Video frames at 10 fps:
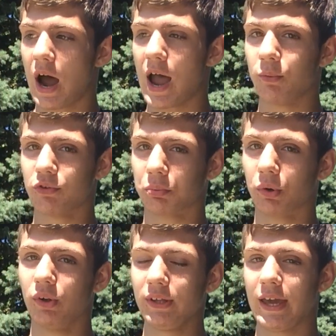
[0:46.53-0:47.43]
I was
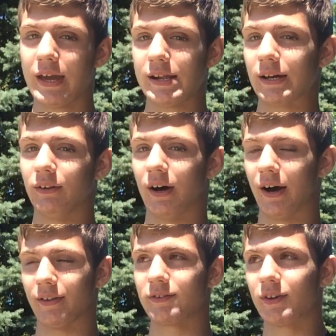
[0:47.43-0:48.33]
really hitting a
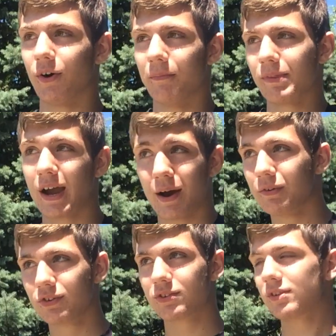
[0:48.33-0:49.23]
lot. So, I
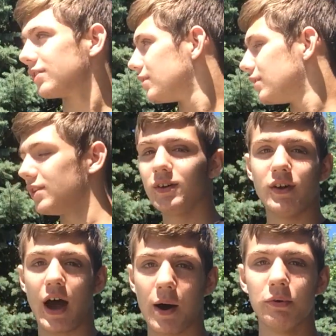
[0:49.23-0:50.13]
was,
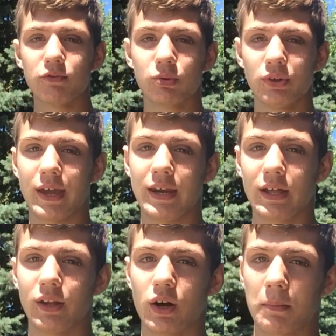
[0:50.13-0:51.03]
I was really
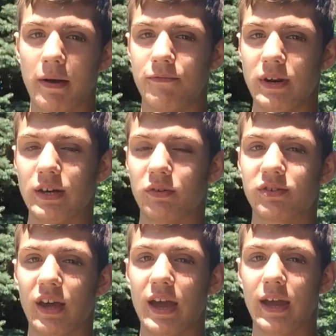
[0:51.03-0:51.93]
hitting a lot of my videos
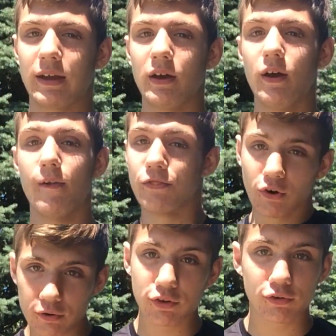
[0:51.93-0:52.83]
saying,
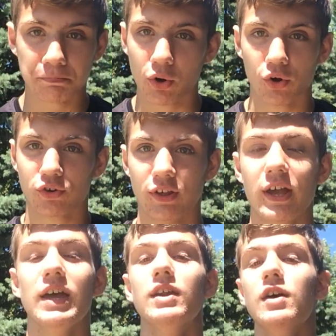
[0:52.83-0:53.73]
there's this
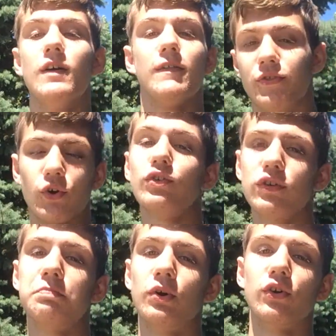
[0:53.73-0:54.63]
person, there's
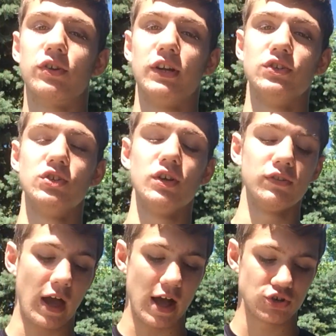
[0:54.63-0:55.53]
this person in,
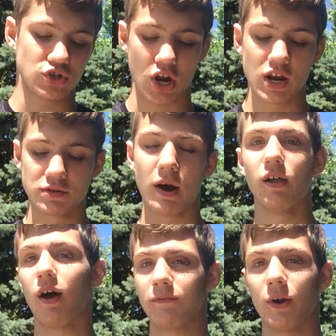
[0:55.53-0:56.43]
that changed
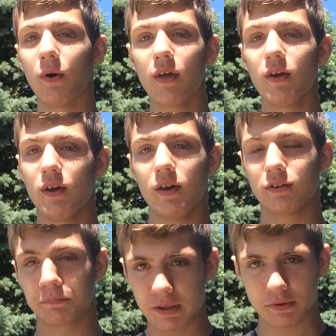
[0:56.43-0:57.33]
my life, you know,
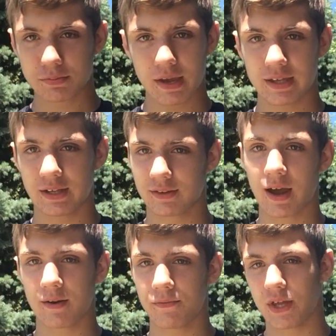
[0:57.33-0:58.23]
pretty much making an
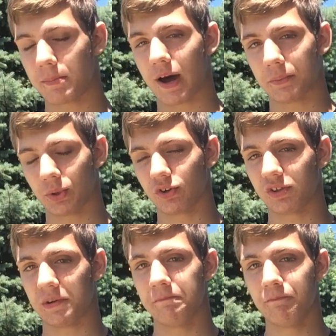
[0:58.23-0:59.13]
entire video about a
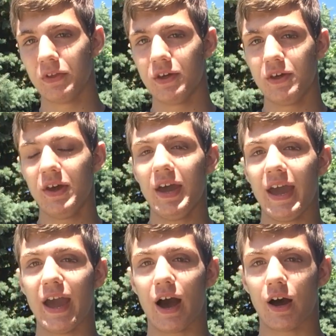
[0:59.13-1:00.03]
person.
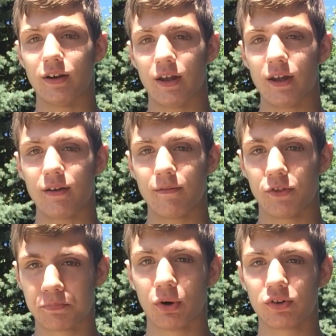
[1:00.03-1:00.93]
And
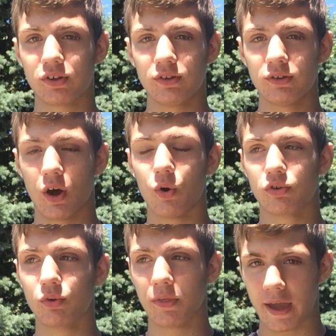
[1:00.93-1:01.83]
this person
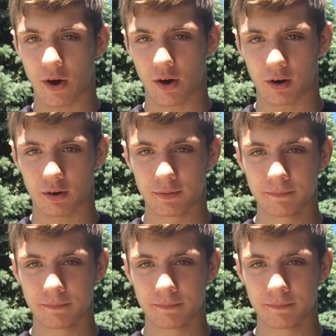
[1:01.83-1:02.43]
knows who they are.